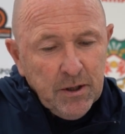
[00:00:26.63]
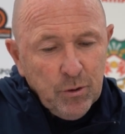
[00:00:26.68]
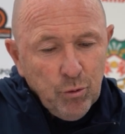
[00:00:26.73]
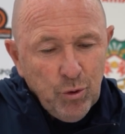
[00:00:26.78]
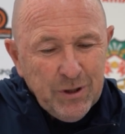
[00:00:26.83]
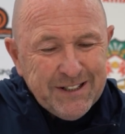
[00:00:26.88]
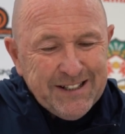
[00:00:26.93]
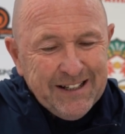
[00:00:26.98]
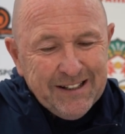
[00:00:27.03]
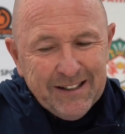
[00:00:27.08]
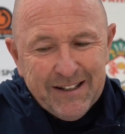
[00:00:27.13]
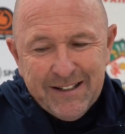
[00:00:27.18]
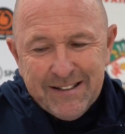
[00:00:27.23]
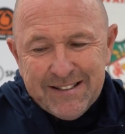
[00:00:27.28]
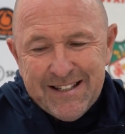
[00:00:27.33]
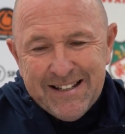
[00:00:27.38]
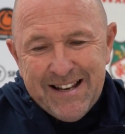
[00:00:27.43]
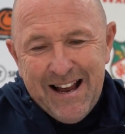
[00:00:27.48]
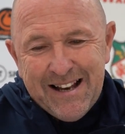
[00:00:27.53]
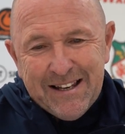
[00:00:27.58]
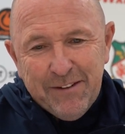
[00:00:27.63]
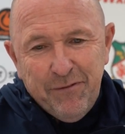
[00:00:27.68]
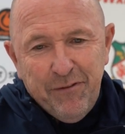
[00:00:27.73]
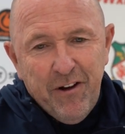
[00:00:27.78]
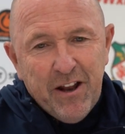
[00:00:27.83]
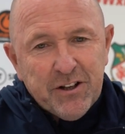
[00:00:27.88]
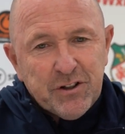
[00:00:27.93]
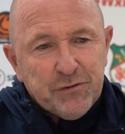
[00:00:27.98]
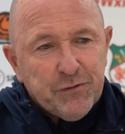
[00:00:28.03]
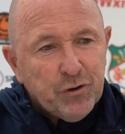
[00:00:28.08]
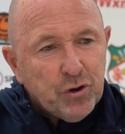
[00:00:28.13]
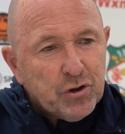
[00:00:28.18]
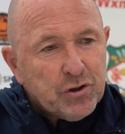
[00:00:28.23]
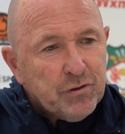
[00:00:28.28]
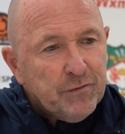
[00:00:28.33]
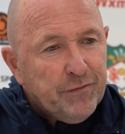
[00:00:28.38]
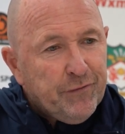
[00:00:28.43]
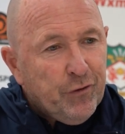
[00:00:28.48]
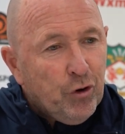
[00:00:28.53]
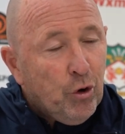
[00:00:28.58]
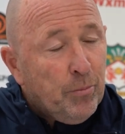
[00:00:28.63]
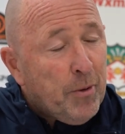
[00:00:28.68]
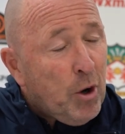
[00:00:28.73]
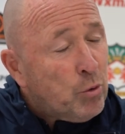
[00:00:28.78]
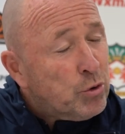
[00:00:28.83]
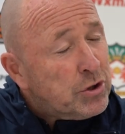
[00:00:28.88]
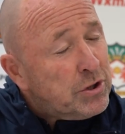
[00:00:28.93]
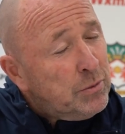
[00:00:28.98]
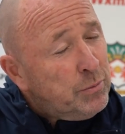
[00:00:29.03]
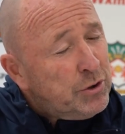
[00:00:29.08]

resilient in our defence first and foremost,